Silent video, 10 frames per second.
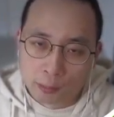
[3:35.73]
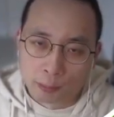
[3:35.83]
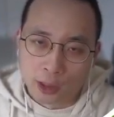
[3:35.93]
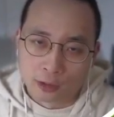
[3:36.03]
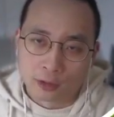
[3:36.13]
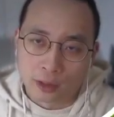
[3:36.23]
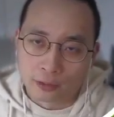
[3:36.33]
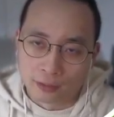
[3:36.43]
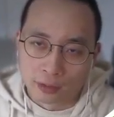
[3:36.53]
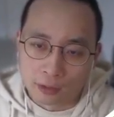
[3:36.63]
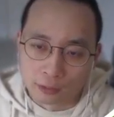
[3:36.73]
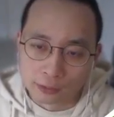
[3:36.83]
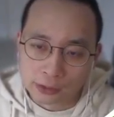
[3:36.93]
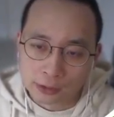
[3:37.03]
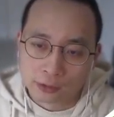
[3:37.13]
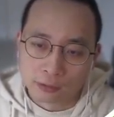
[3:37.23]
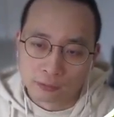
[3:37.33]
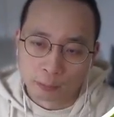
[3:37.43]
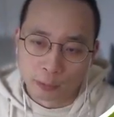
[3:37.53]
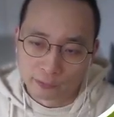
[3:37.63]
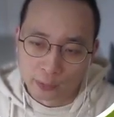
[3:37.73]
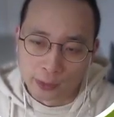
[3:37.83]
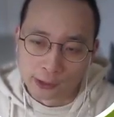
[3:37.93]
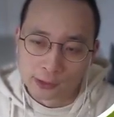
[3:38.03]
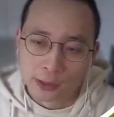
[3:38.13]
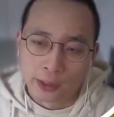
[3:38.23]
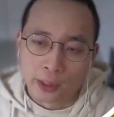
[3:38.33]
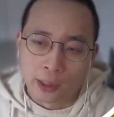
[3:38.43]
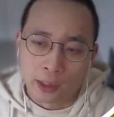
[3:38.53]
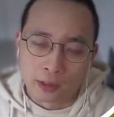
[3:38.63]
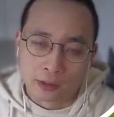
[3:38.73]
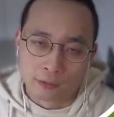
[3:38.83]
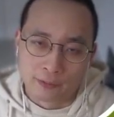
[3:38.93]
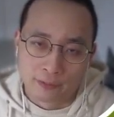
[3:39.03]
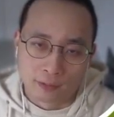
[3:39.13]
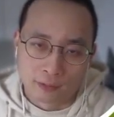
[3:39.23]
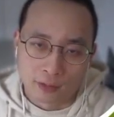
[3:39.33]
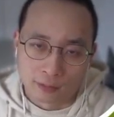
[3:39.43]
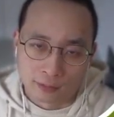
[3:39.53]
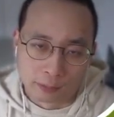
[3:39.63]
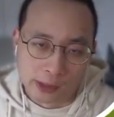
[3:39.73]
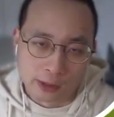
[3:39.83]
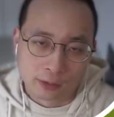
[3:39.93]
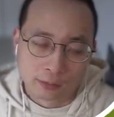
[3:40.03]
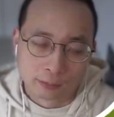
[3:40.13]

but at the cost of performance and resource consumption.